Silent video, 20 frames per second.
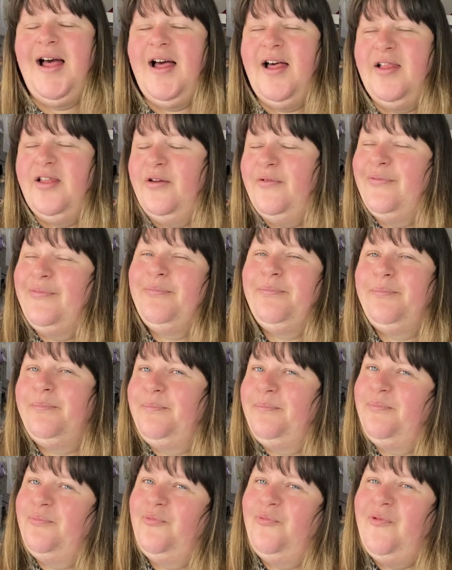we've
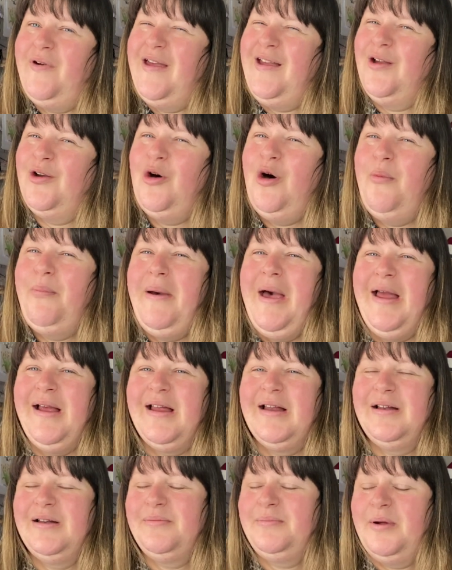got
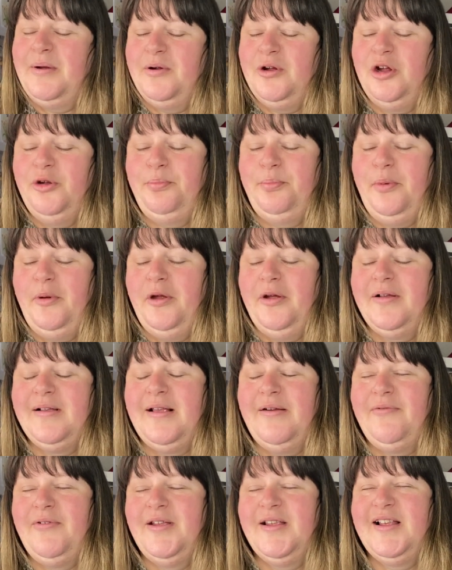back into my good books
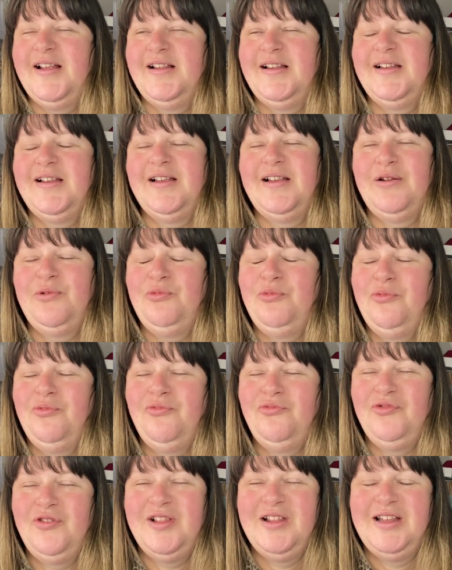ever since they've
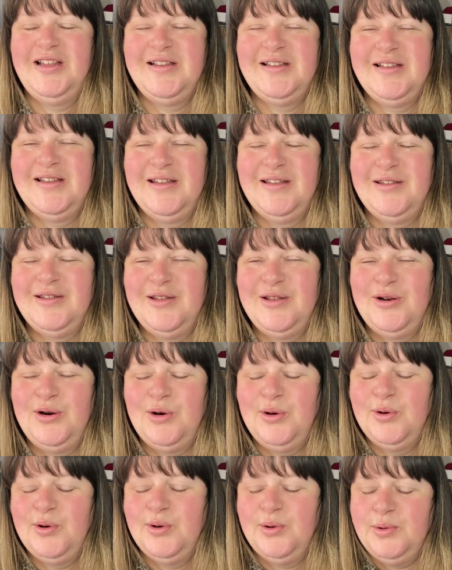released the
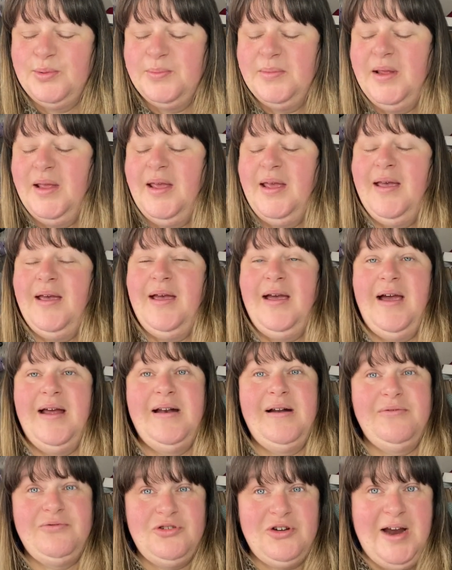Sirocco,
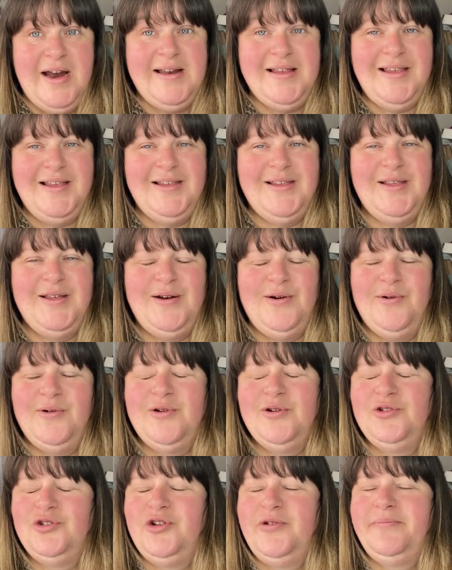and I've tried the
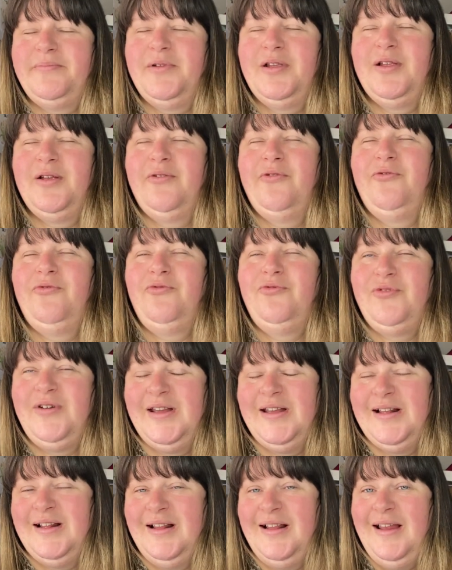Sirocco jumpsuit
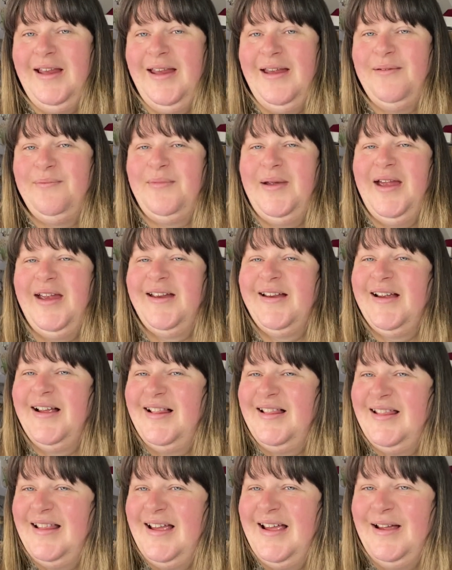recently in my
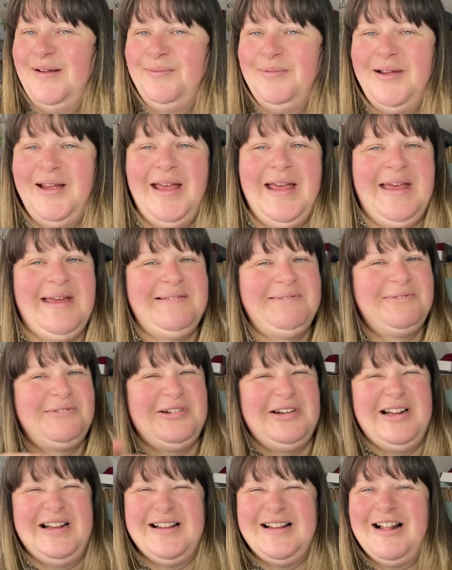collab. I'm
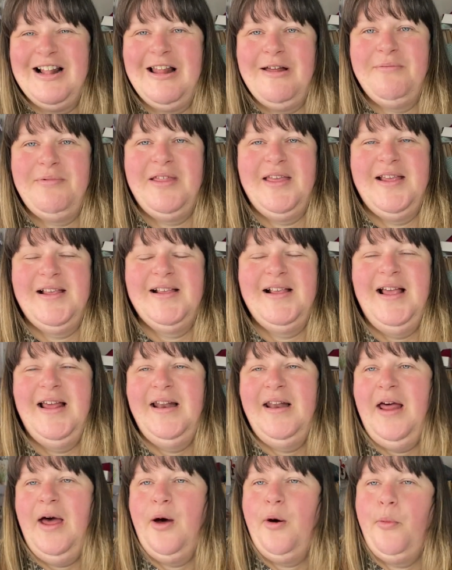gonna slip this
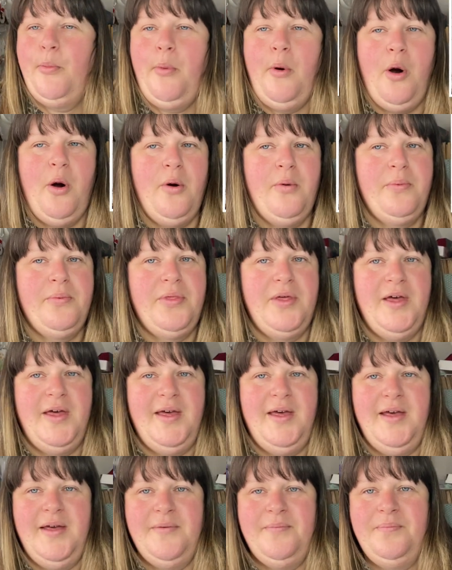in. I'll pop
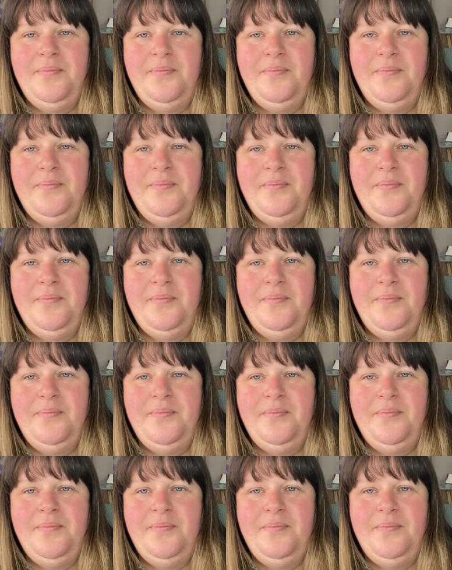the